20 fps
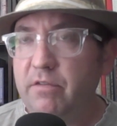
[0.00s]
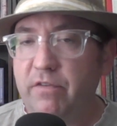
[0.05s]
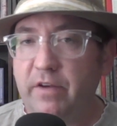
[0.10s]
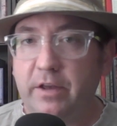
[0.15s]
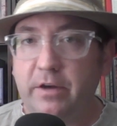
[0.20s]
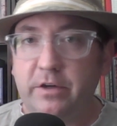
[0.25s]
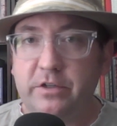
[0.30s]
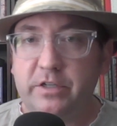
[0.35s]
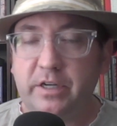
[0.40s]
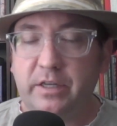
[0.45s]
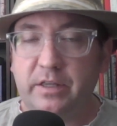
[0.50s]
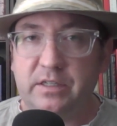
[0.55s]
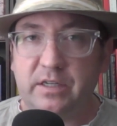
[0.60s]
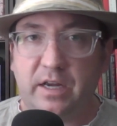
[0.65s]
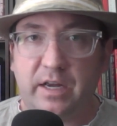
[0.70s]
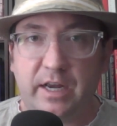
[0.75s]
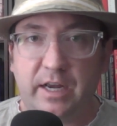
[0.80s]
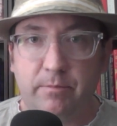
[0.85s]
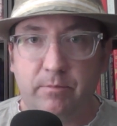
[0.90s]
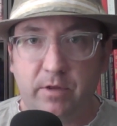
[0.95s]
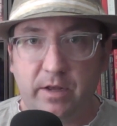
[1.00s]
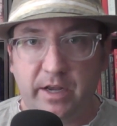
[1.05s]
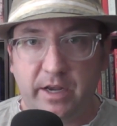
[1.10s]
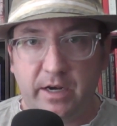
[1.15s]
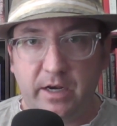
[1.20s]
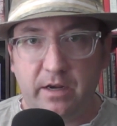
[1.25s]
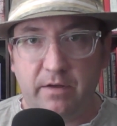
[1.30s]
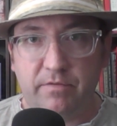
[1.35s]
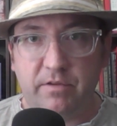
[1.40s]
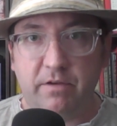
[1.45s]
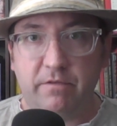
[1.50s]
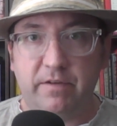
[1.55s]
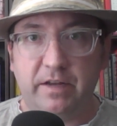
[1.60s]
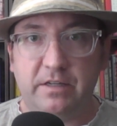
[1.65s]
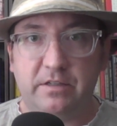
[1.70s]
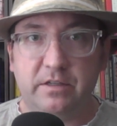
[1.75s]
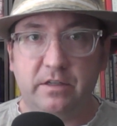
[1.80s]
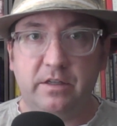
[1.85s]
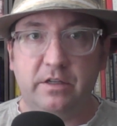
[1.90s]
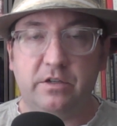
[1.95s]
if I understand the timeline of the
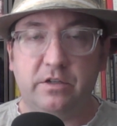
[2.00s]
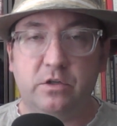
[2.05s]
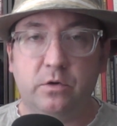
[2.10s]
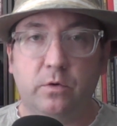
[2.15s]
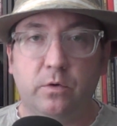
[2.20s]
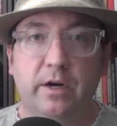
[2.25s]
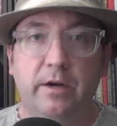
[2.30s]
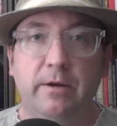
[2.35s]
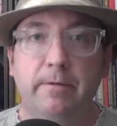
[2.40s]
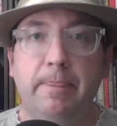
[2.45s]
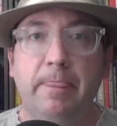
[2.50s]
events in this story,